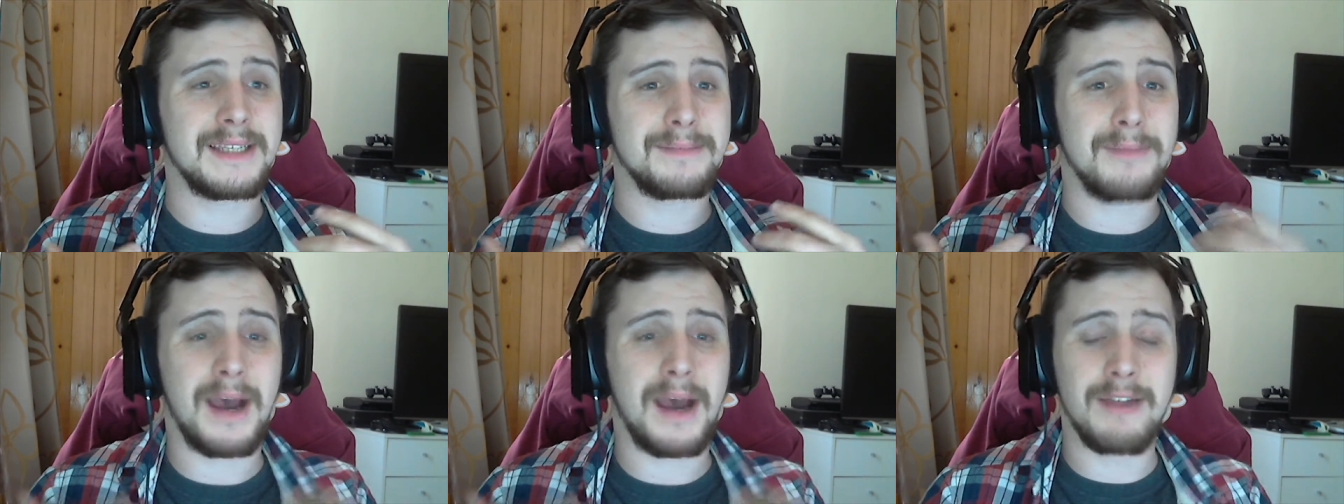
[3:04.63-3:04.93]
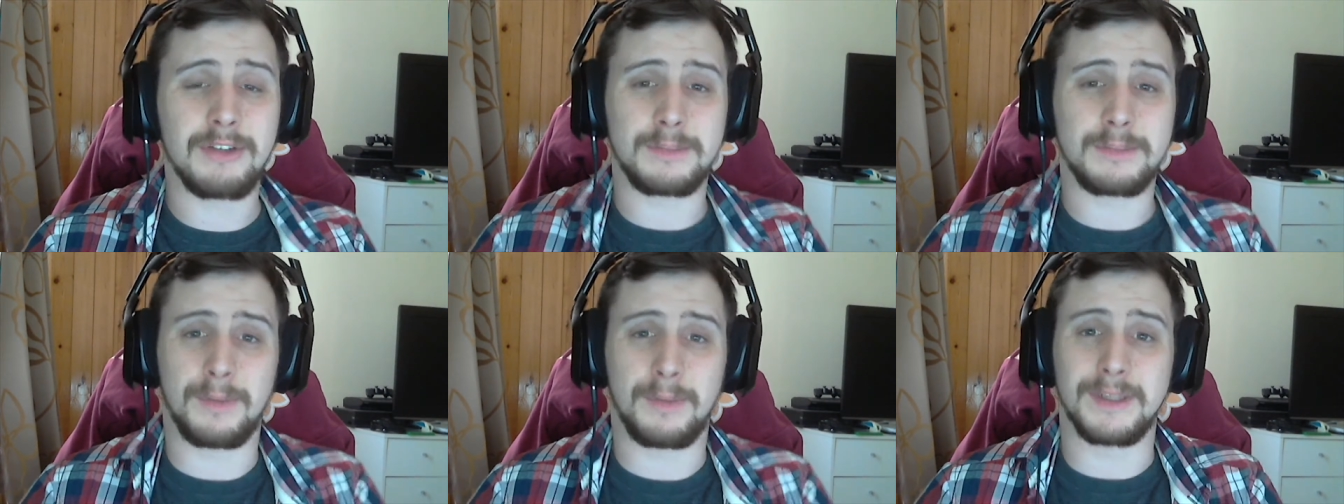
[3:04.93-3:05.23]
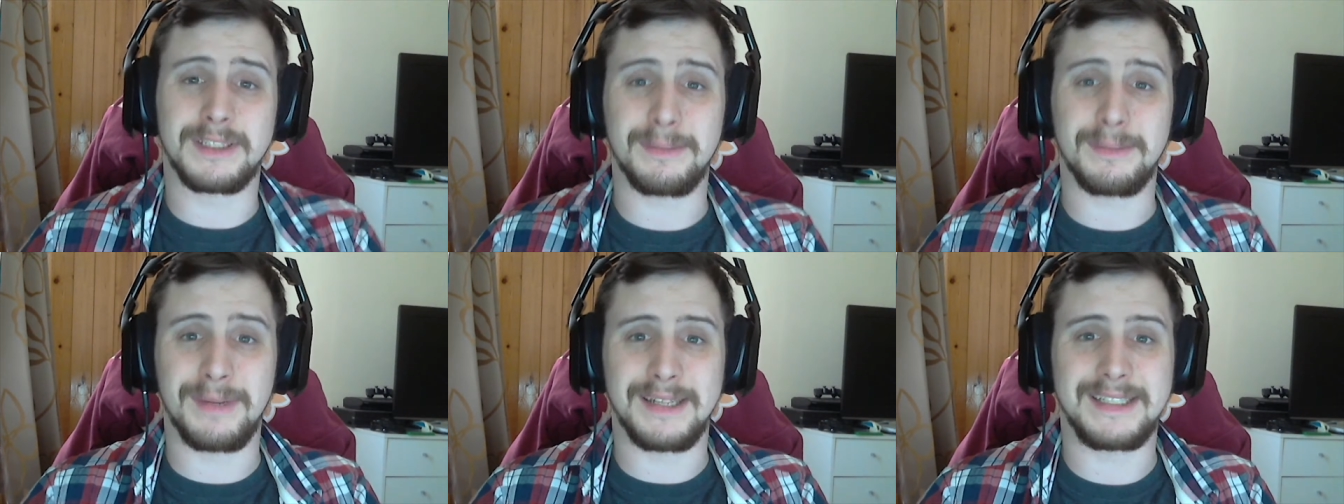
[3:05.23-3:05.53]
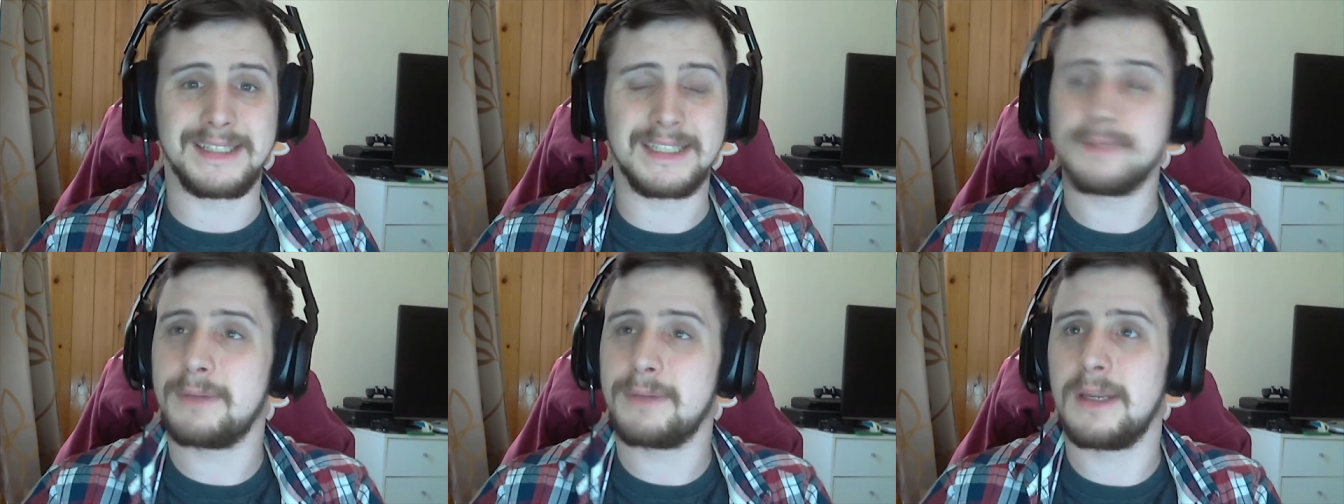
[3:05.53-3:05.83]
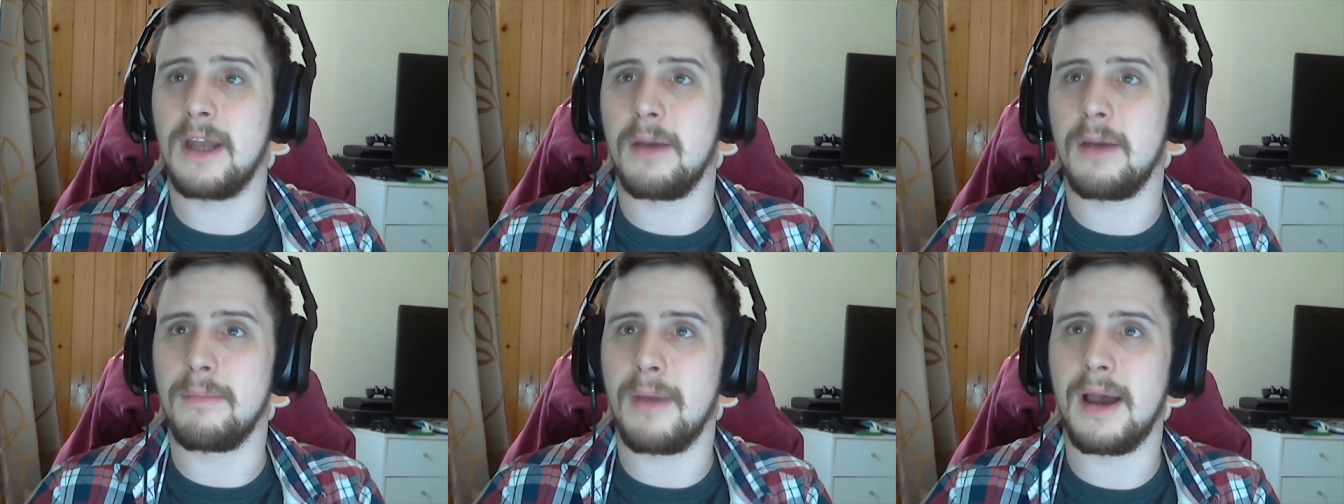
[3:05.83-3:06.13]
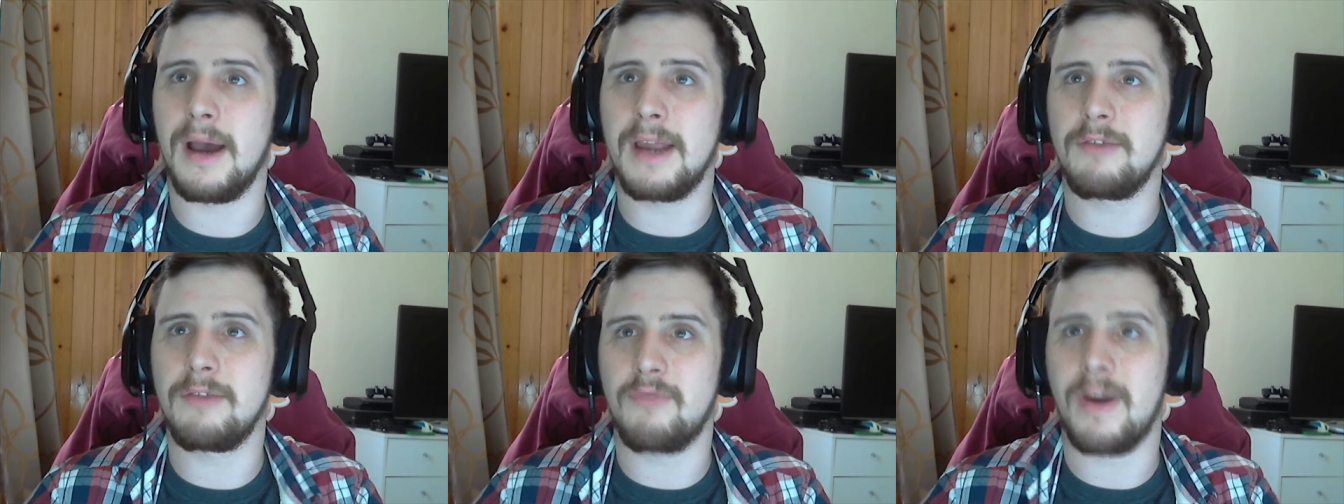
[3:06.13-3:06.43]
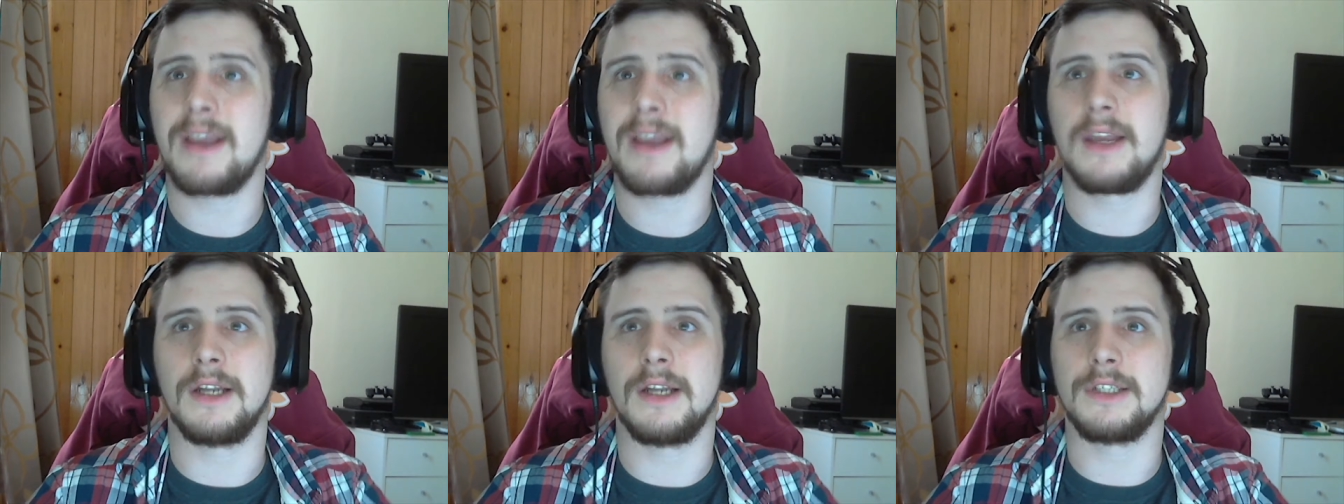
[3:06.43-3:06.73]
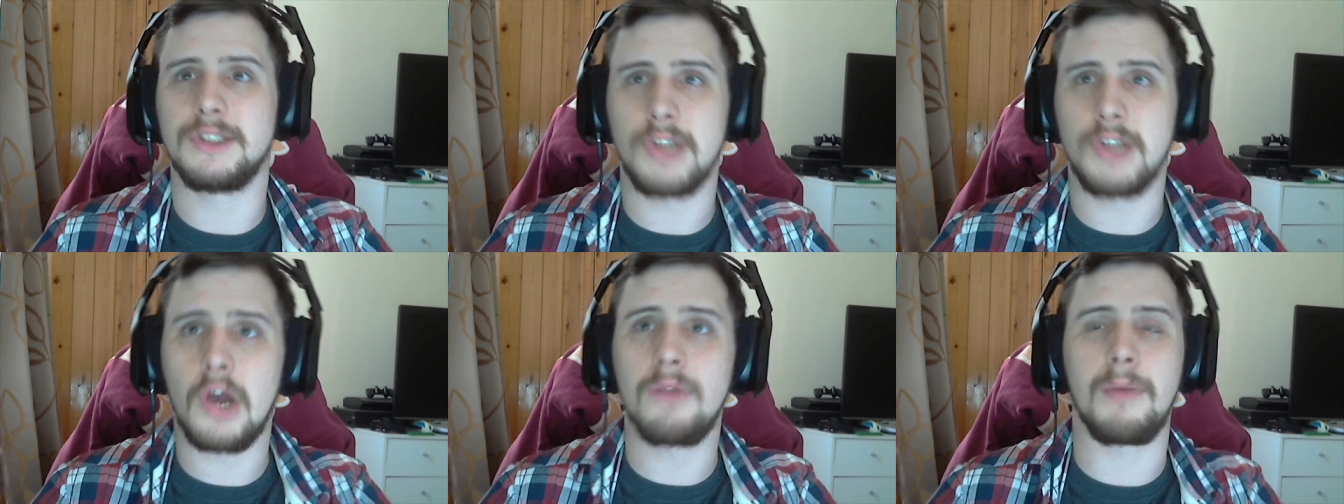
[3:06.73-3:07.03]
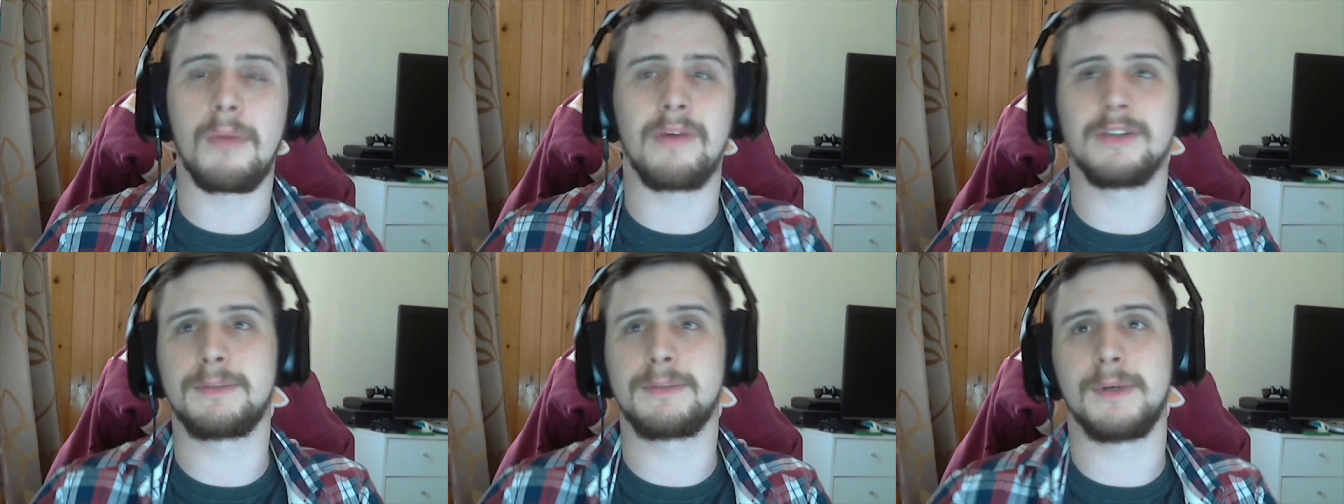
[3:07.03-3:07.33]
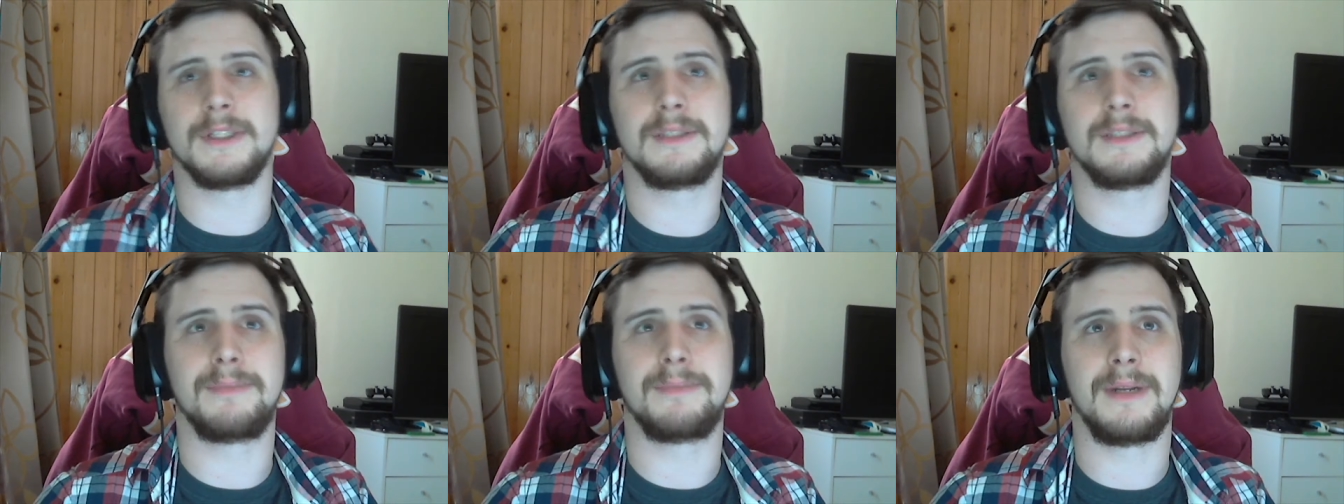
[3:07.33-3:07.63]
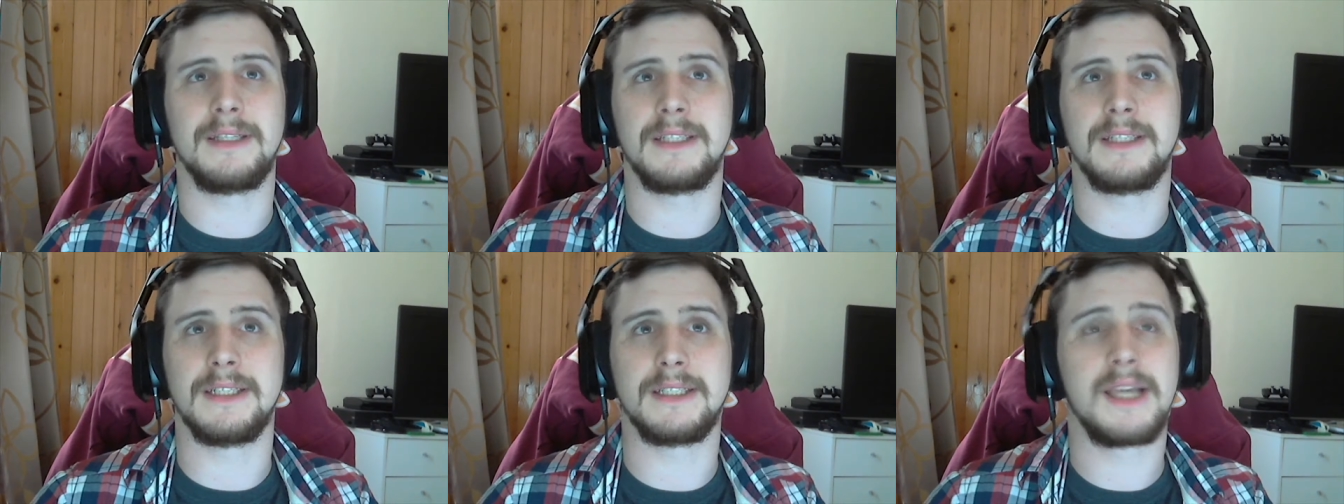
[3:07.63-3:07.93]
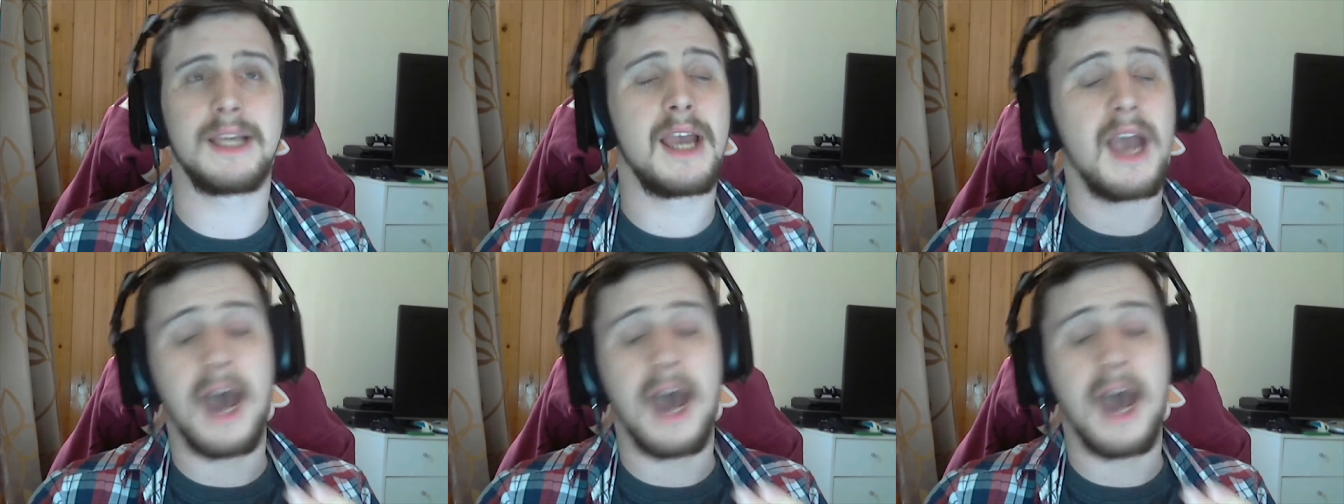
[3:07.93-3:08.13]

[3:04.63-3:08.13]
my responsibilities, you know, my regulars know my responsibilities.